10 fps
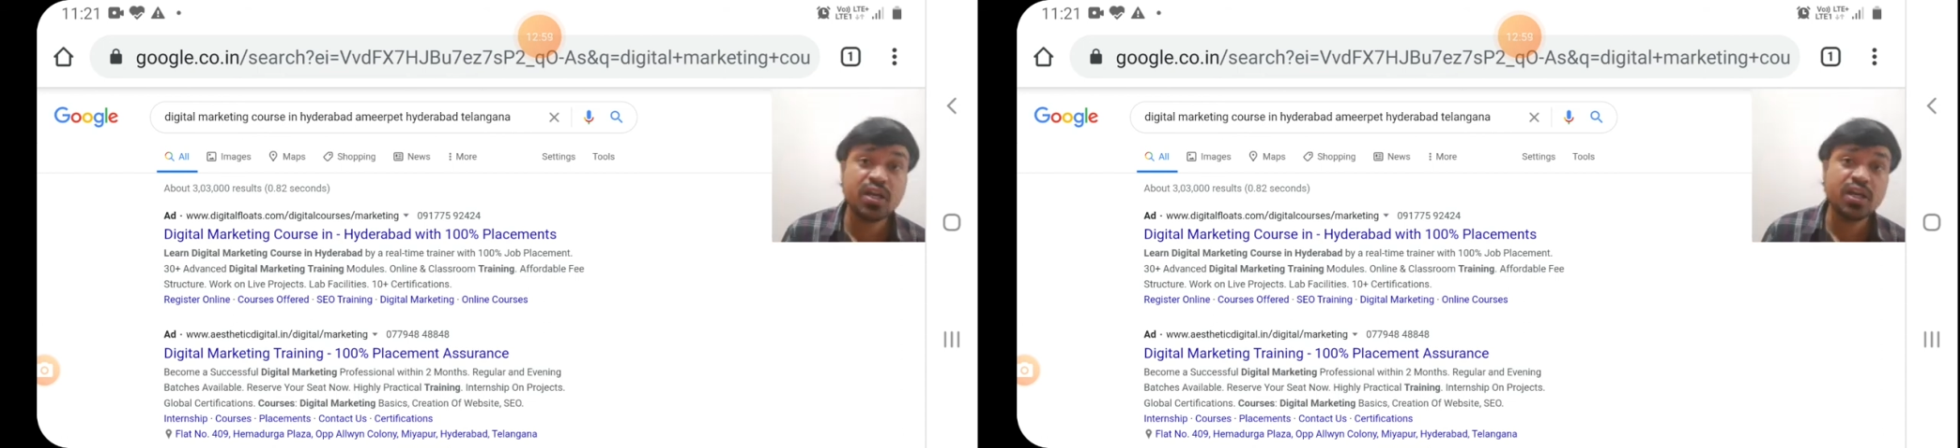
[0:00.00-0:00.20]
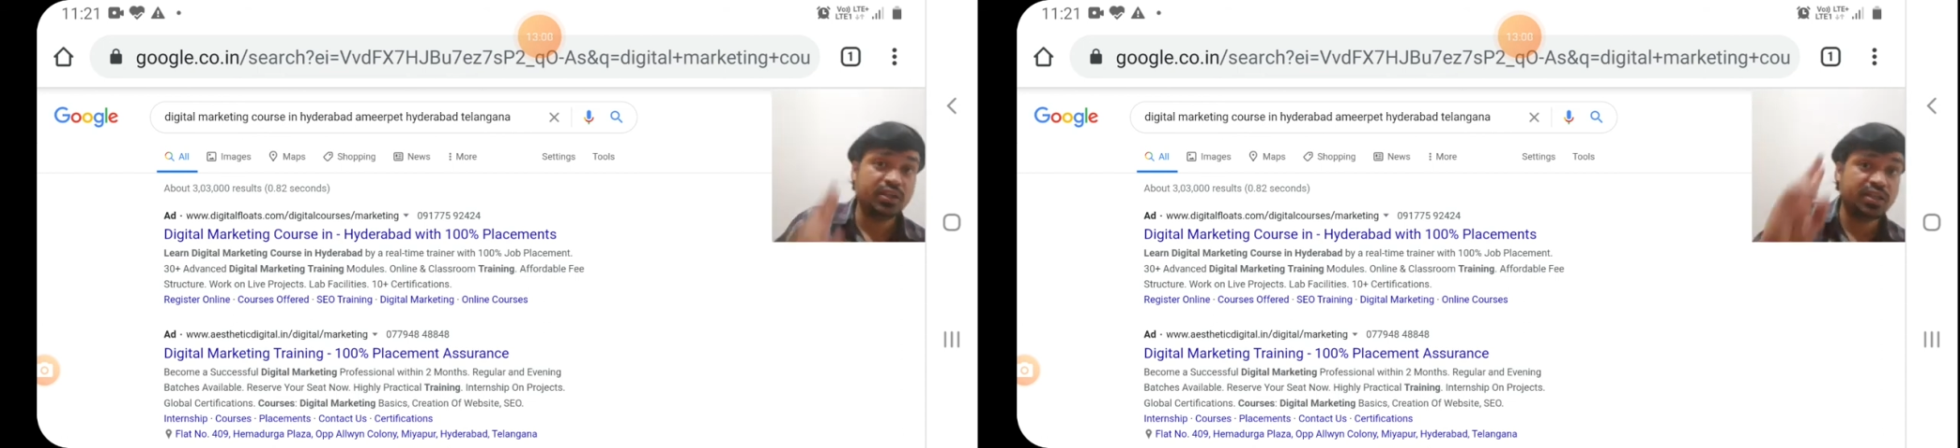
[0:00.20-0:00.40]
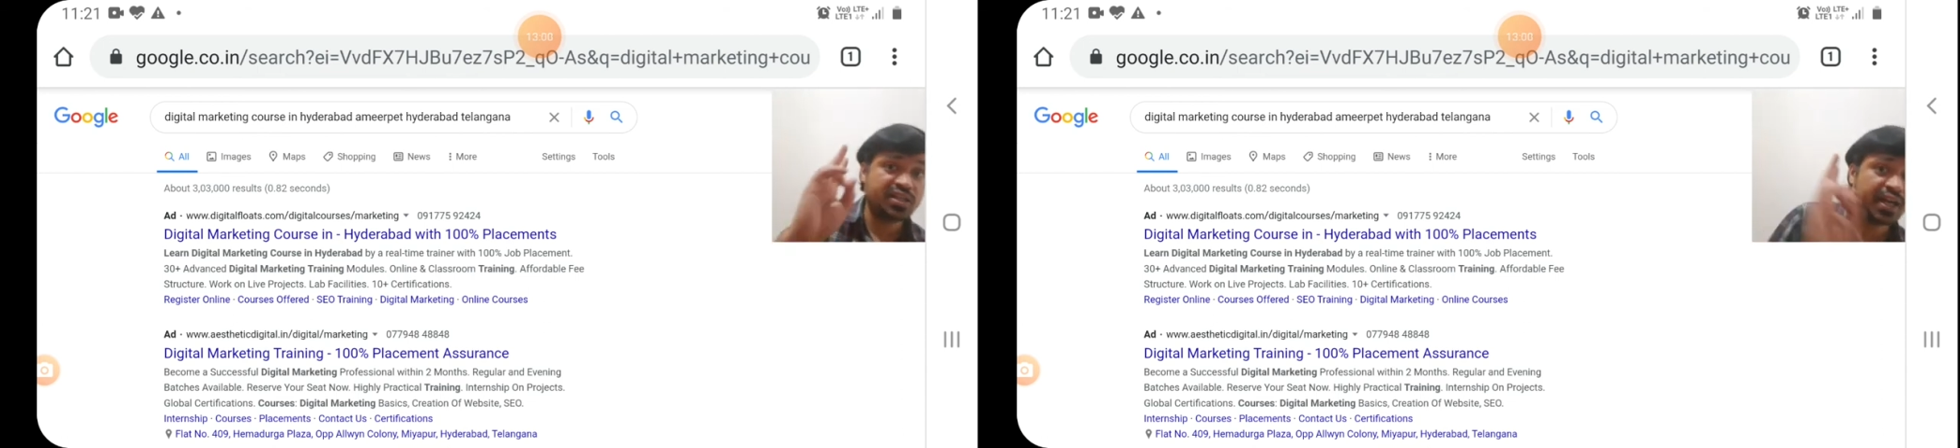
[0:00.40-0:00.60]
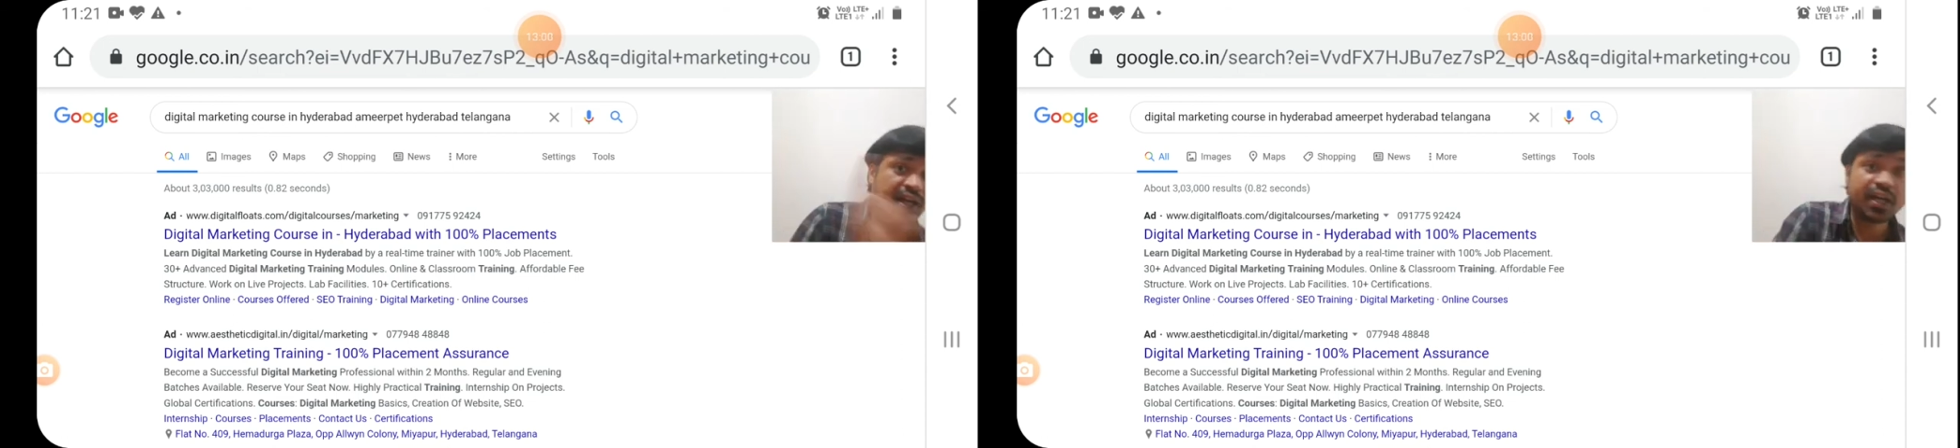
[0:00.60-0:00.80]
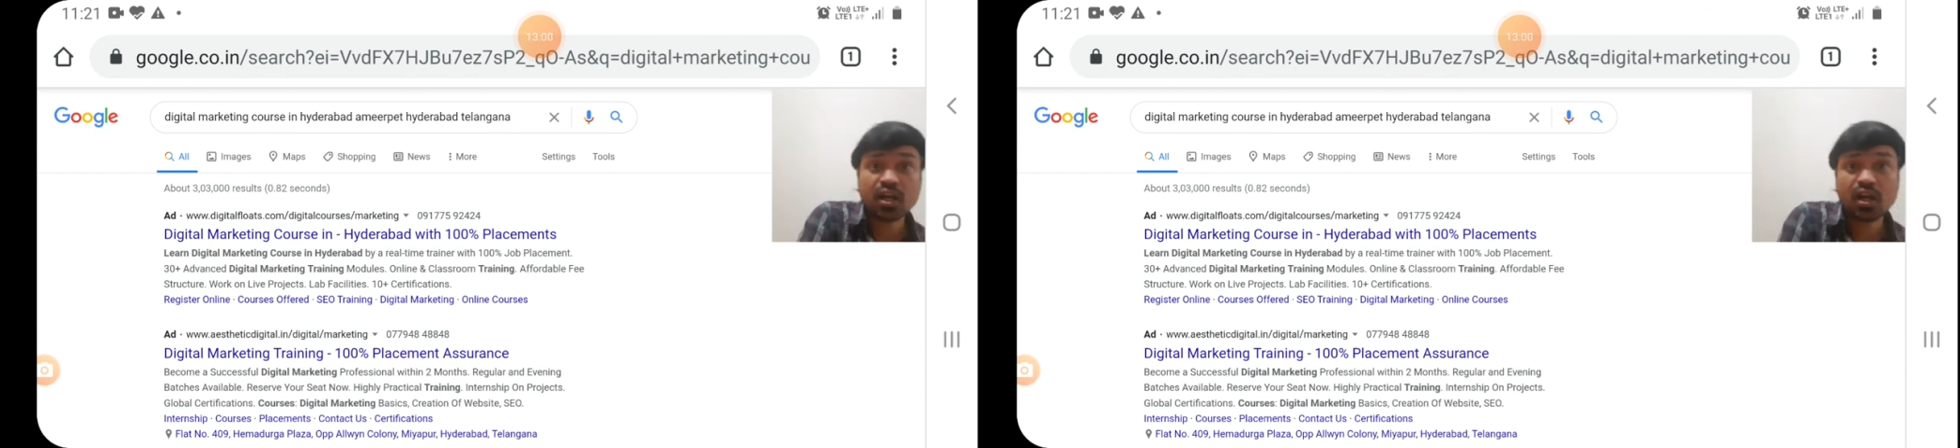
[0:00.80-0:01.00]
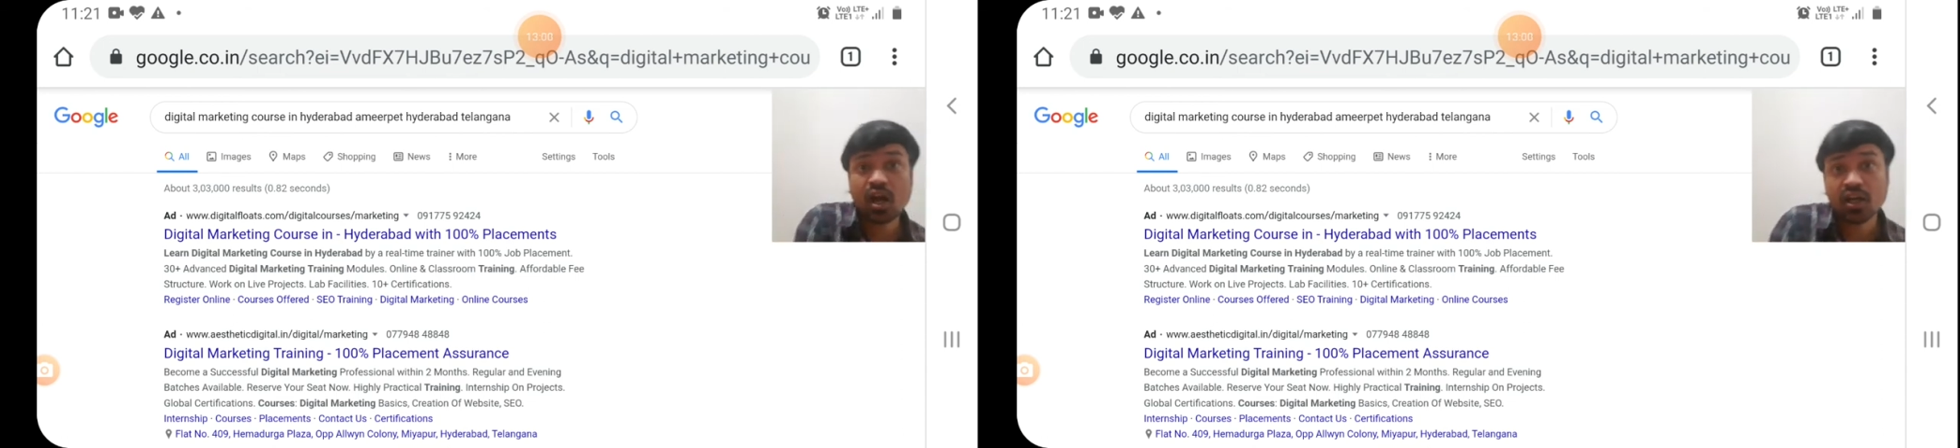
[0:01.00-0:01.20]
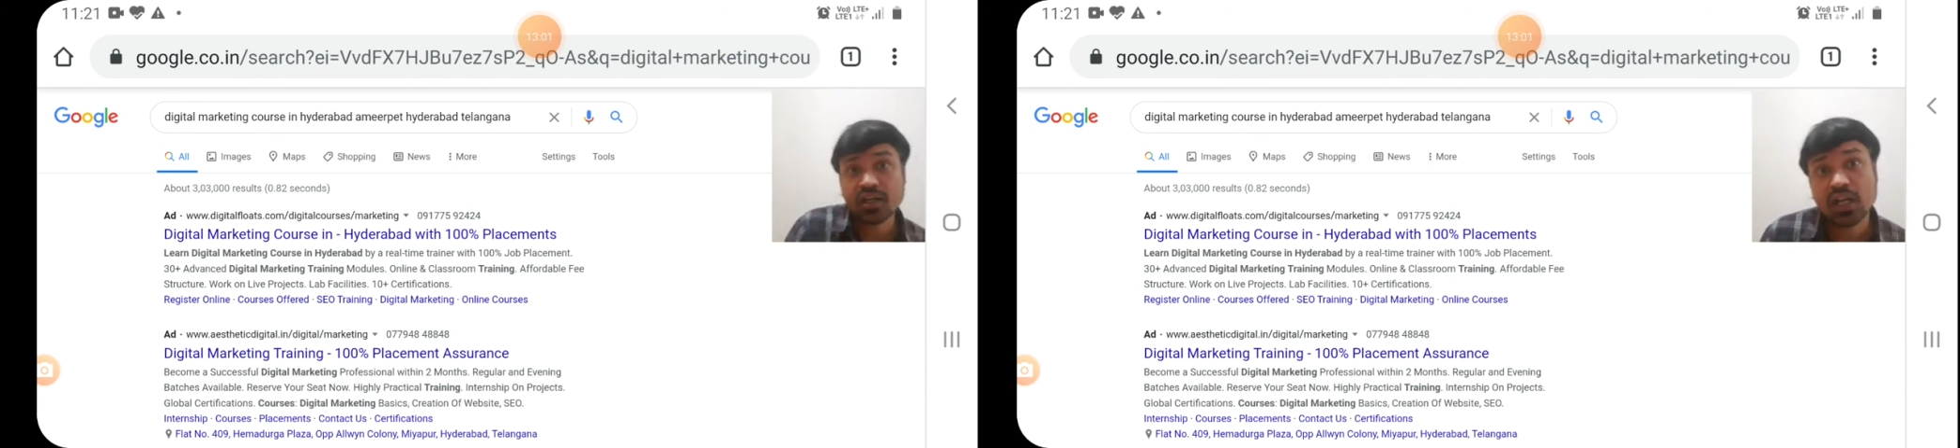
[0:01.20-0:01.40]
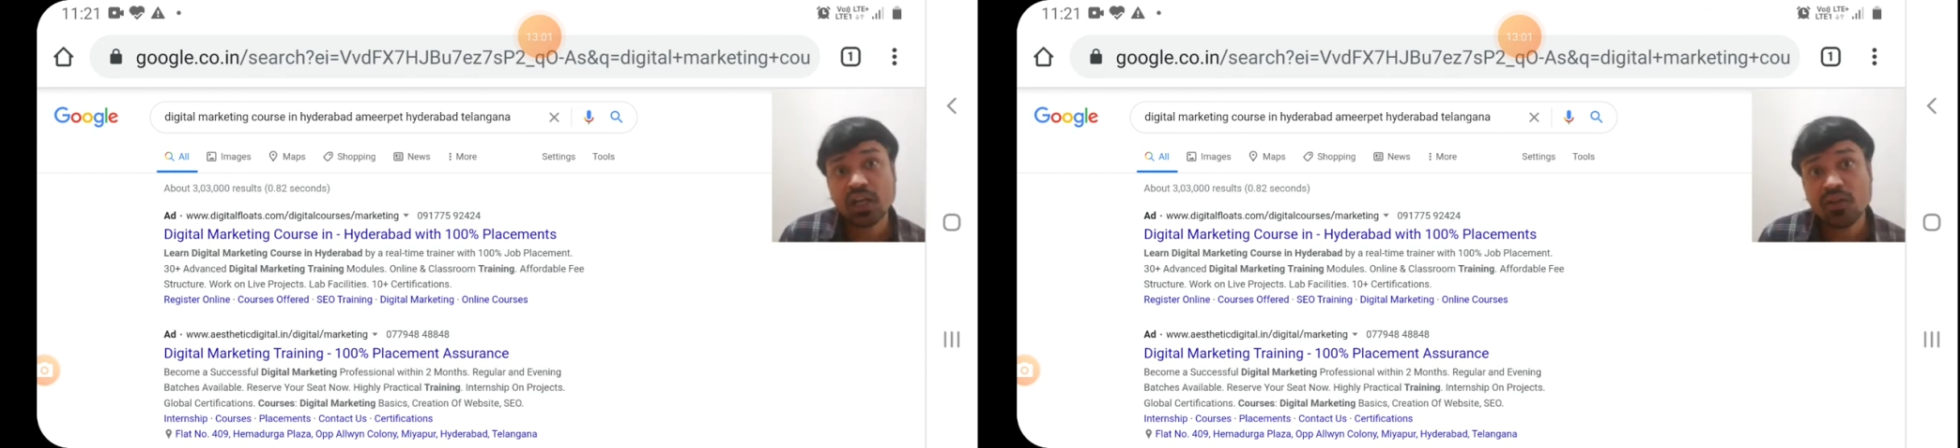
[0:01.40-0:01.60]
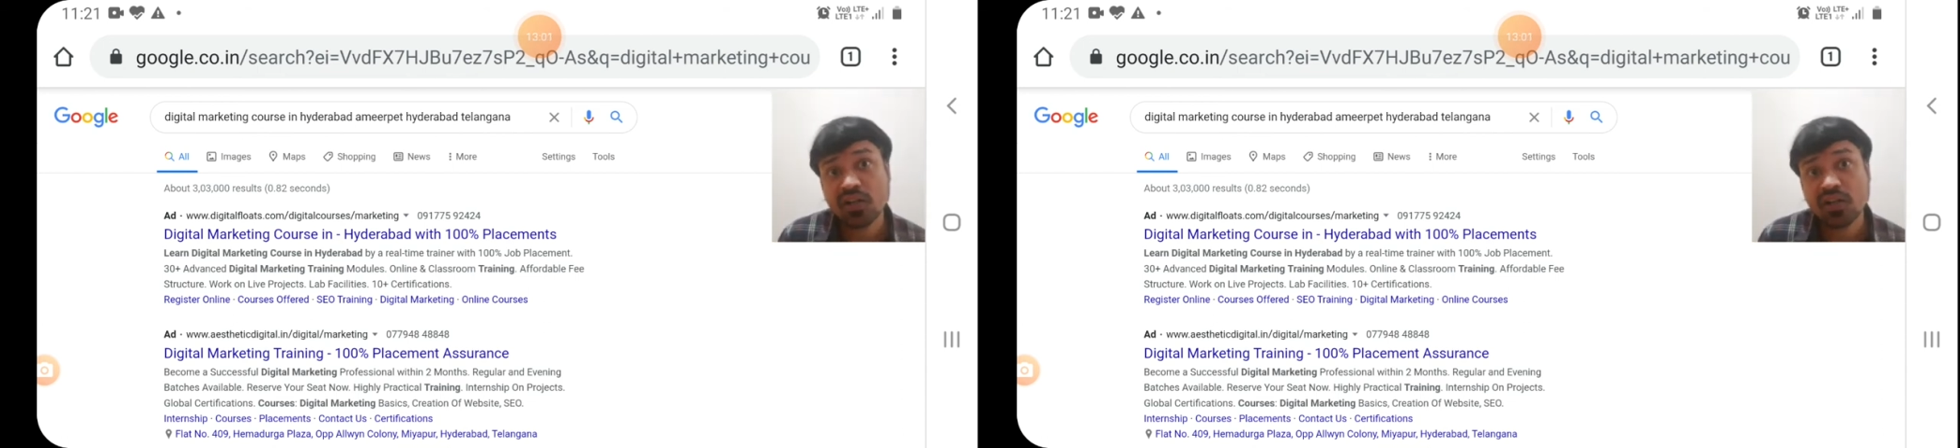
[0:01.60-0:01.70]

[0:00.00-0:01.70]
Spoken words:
The second, the long tail keyword,